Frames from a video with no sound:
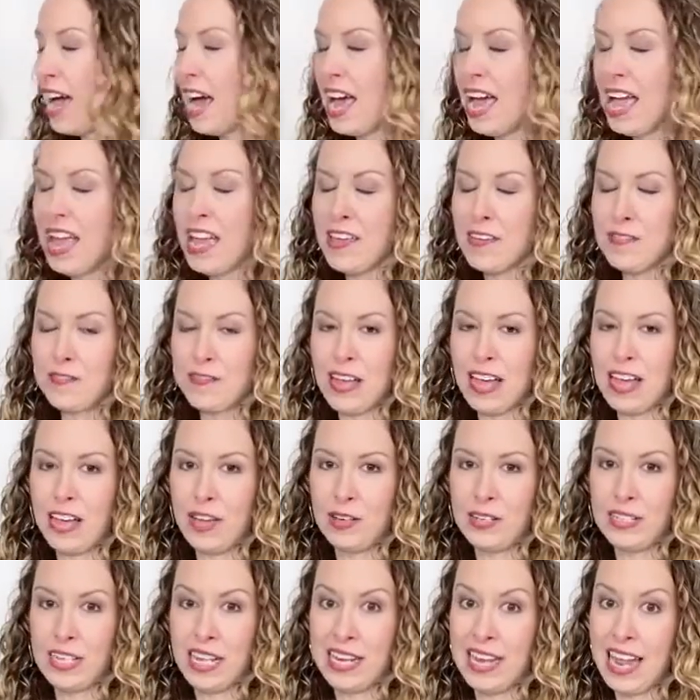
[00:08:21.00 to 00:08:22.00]
I
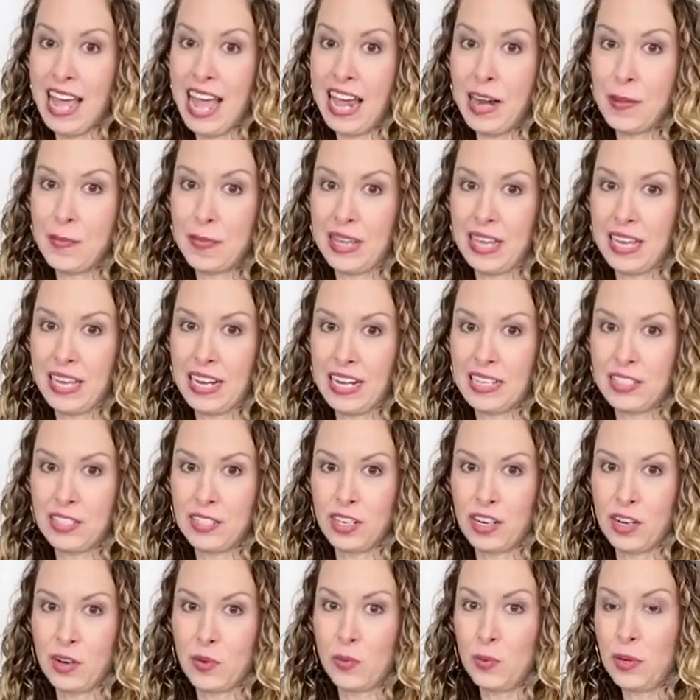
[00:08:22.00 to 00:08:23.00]
found anatomy and I
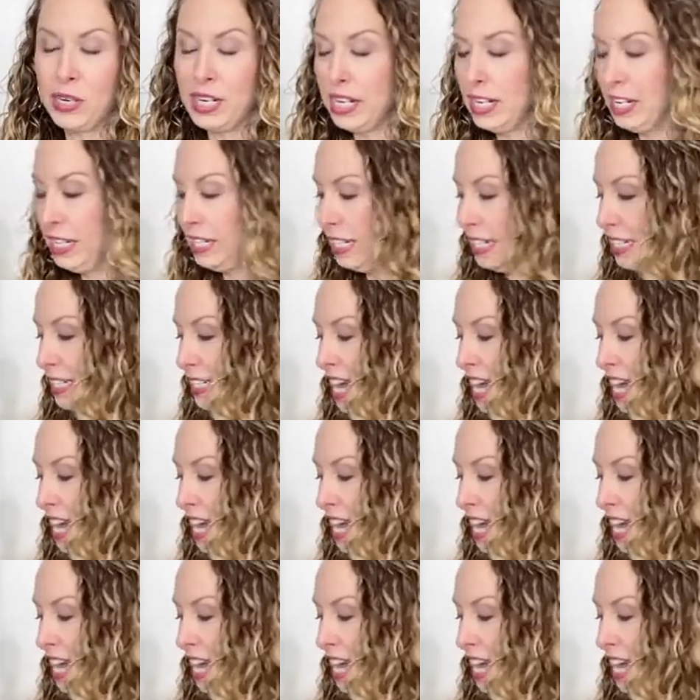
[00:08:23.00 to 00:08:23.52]
started really